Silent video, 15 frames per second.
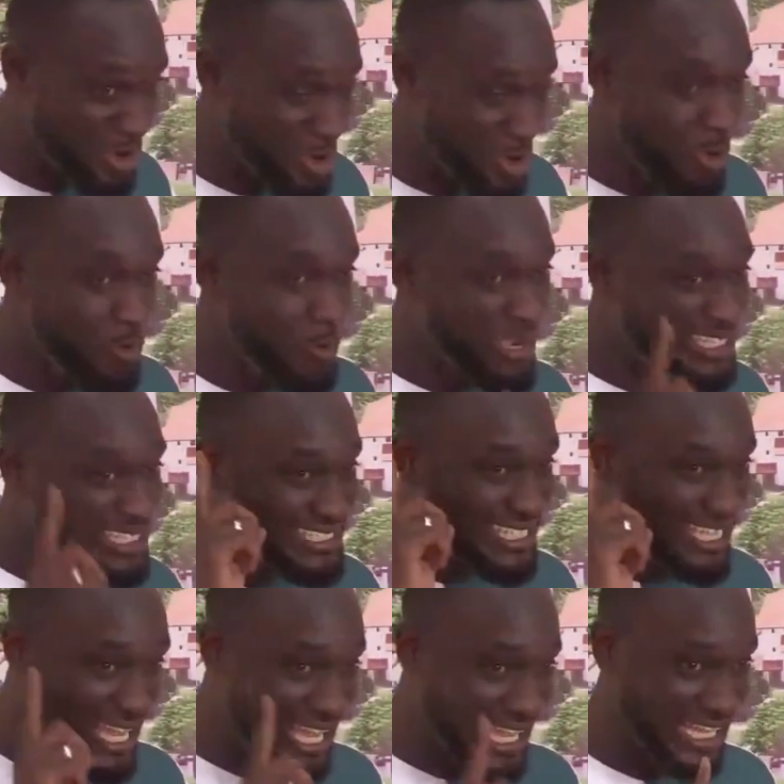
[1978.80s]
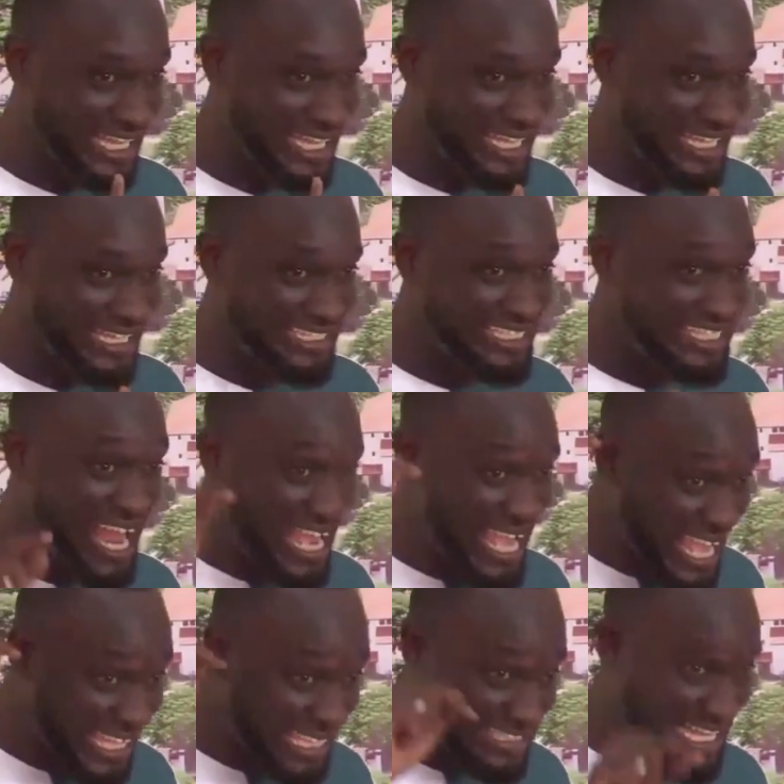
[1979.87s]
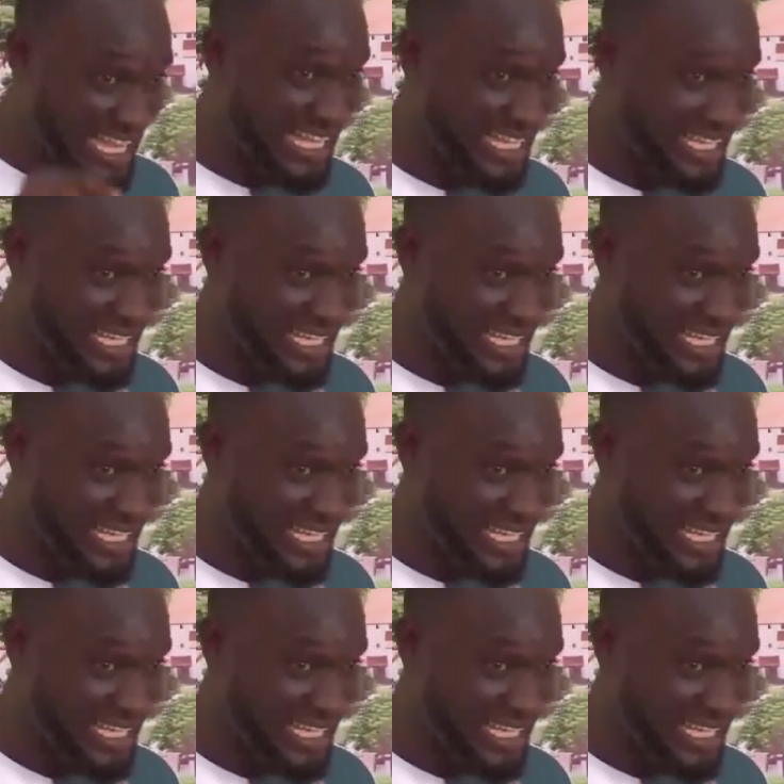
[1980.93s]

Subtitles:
which year did I enter